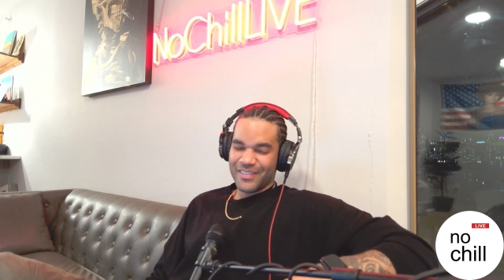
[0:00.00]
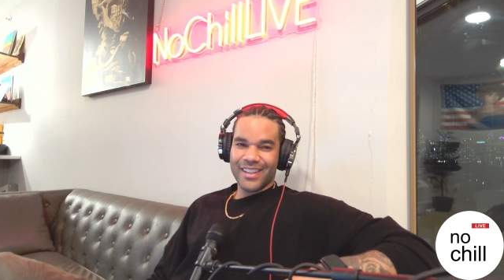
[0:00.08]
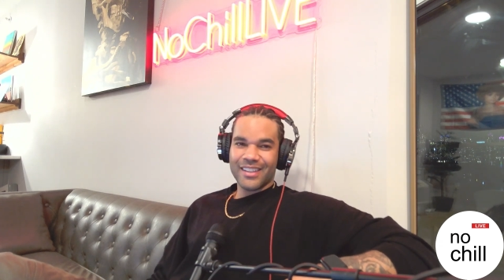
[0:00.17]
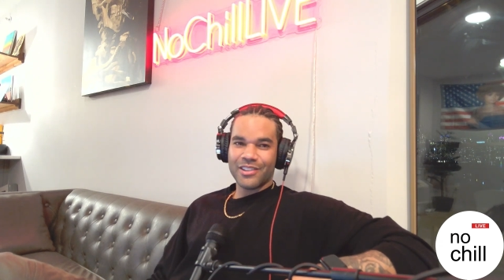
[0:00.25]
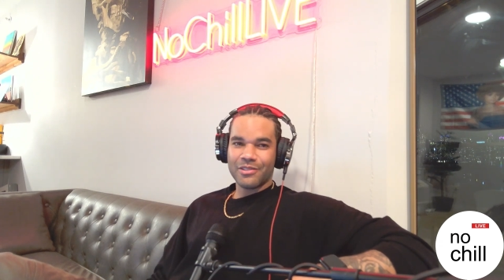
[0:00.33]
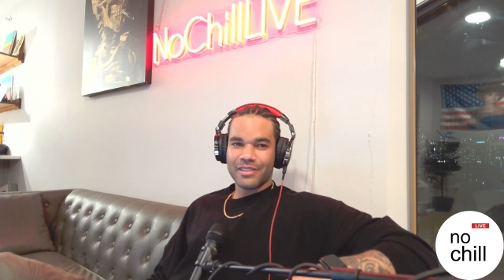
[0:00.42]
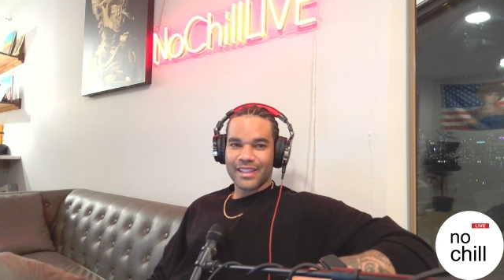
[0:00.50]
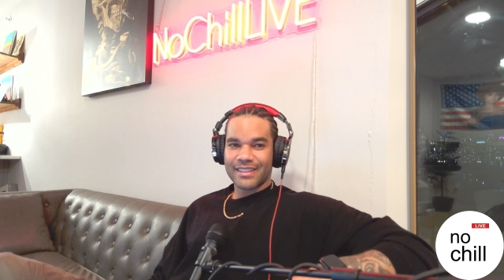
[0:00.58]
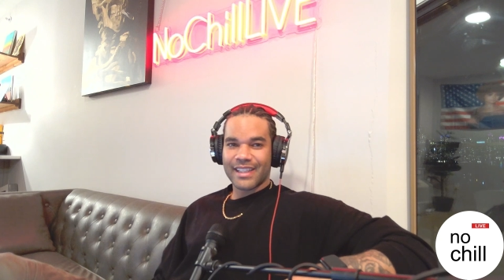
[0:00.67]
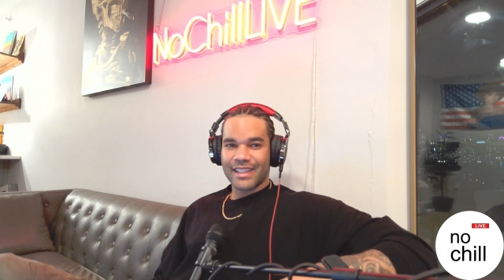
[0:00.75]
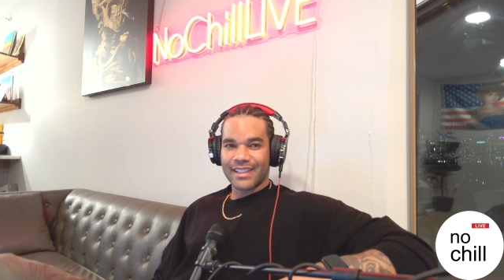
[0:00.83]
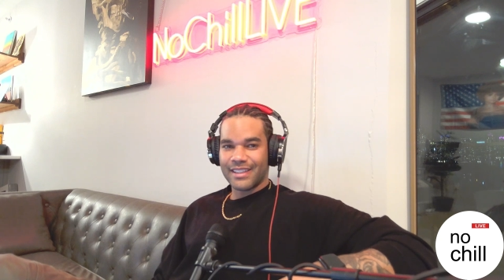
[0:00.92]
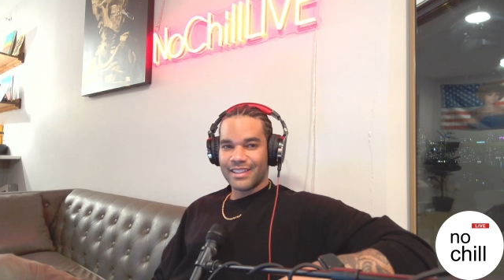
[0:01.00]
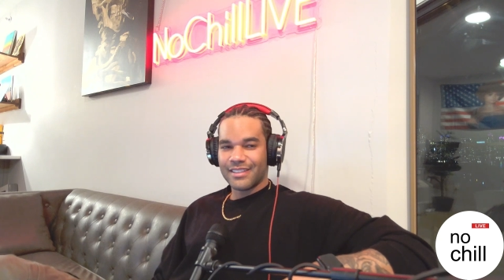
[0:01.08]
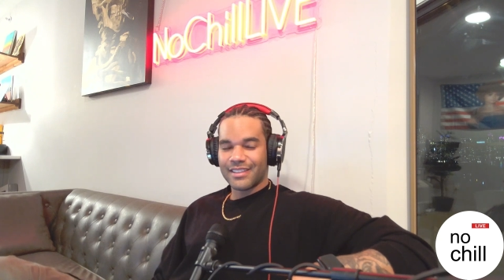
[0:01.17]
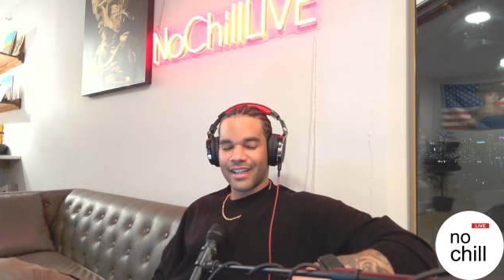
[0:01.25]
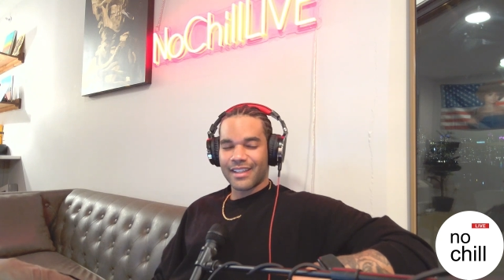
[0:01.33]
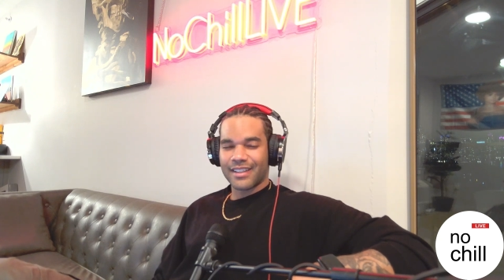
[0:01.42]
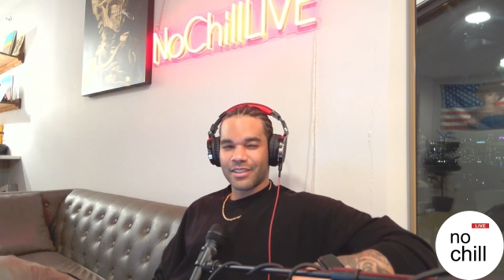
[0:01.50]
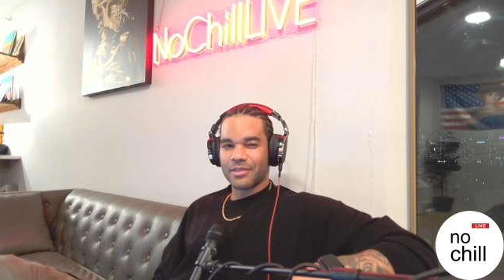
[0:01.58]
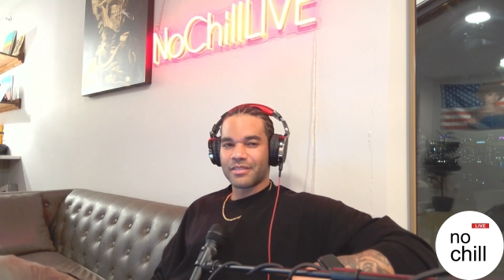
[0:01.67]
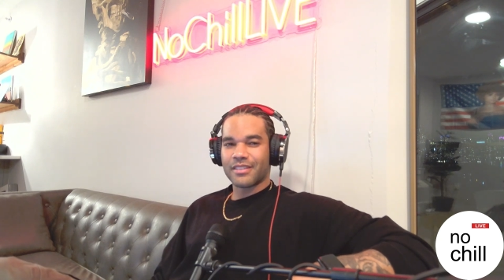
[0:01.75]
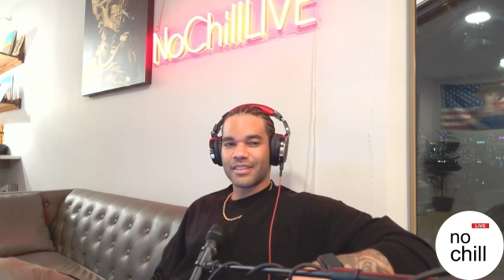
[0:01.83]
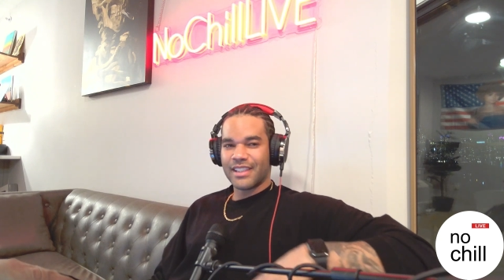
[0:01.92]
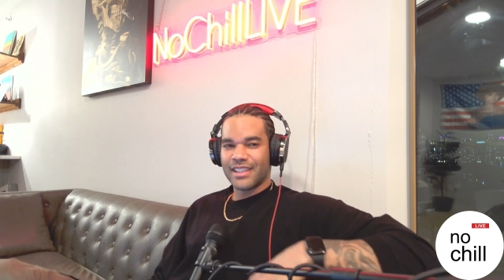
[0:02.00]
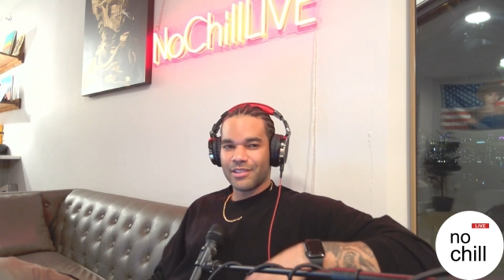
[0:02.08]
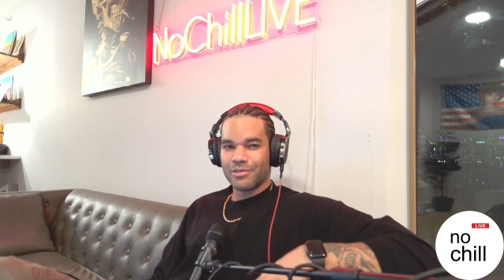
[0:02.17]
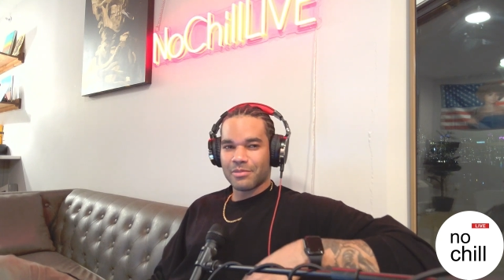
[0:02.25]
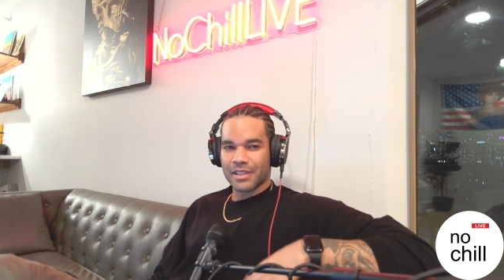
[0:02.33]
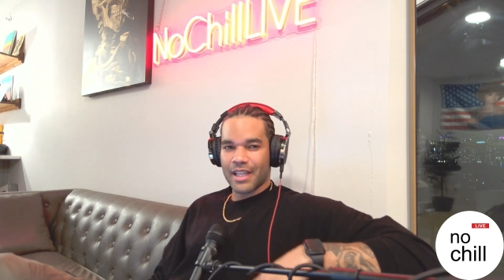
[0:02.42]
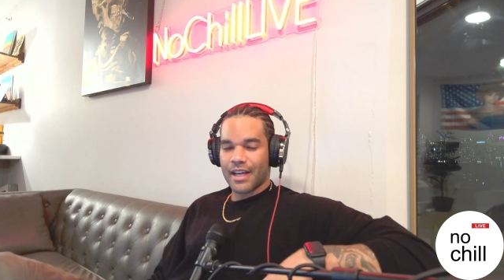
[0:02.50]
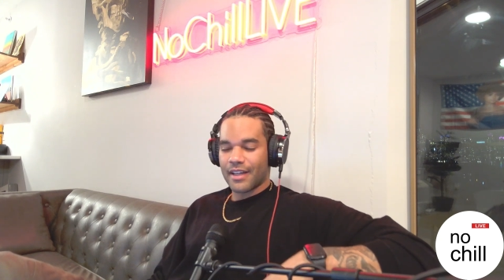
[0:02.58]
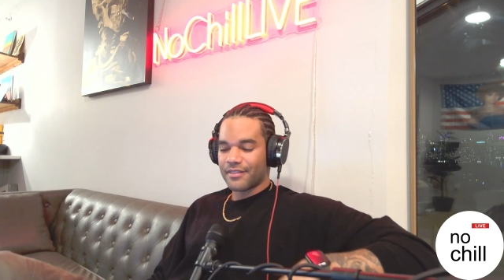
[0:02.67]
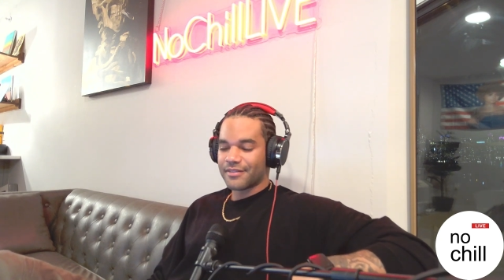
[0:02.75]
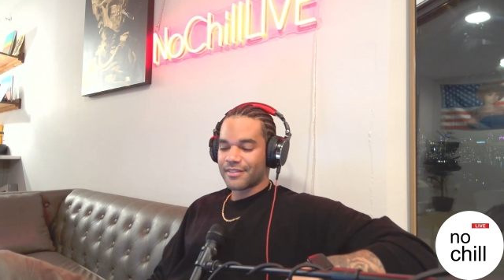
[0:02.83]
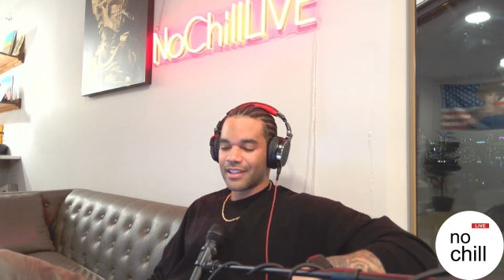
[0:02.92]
You let that guilt eat you alive.